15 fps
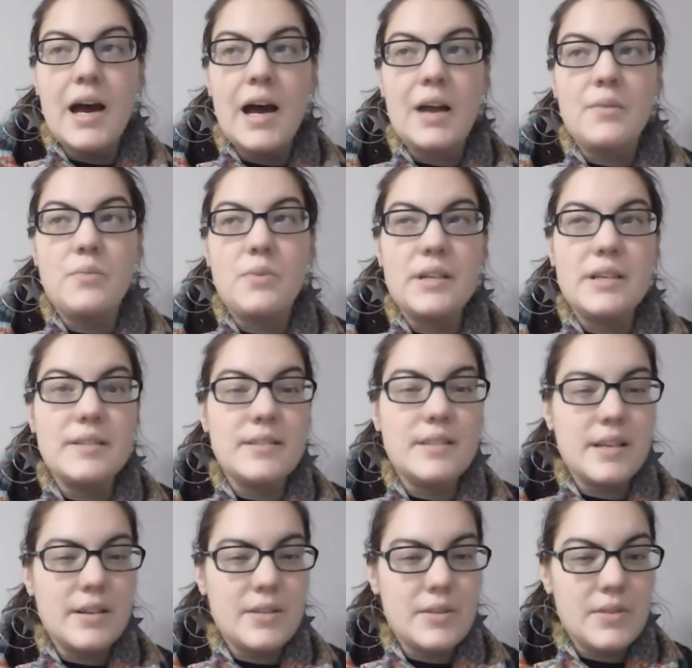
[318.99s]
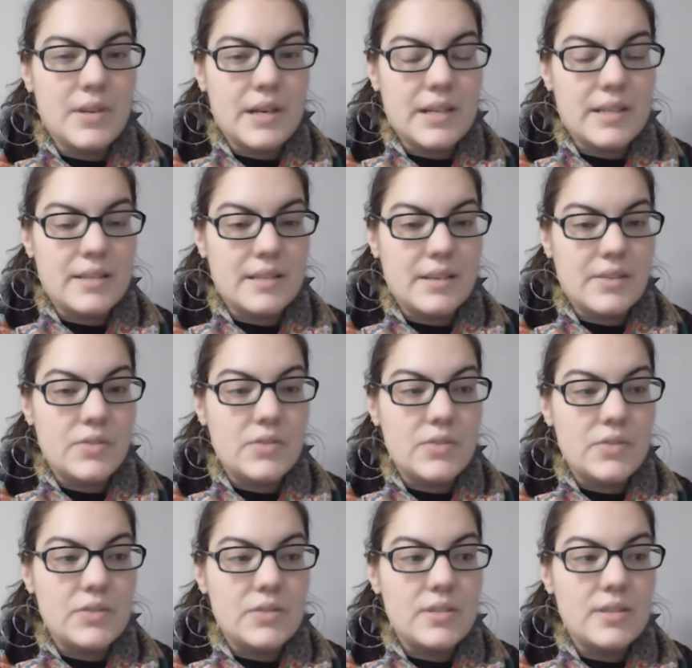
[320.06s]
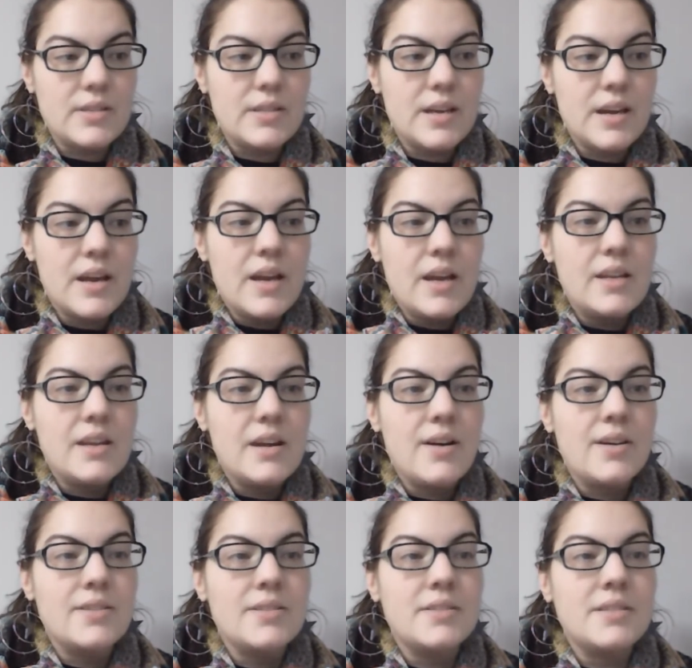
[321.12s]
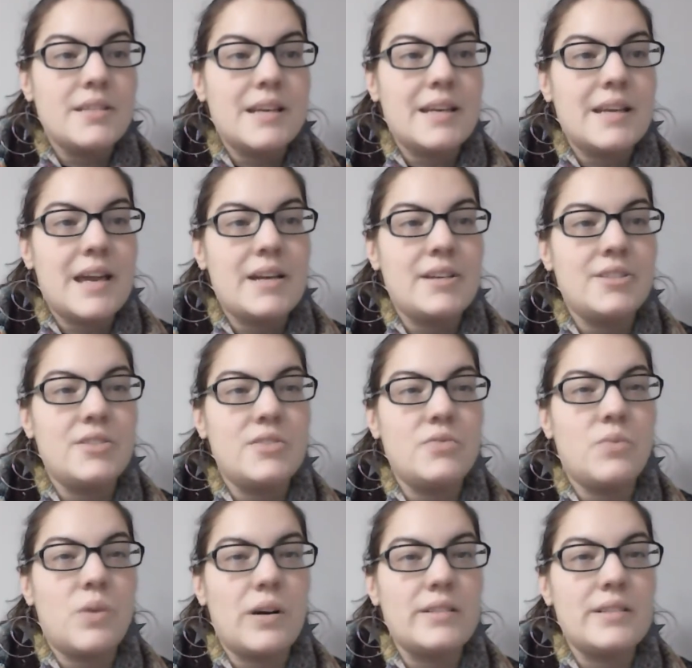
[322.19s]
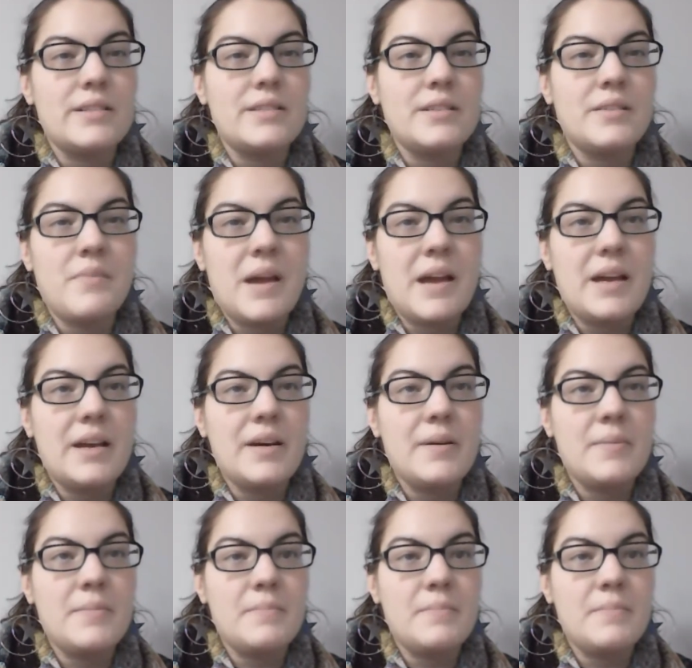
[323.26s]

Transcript: I wouldn't include any singles yarns in case you wanted to make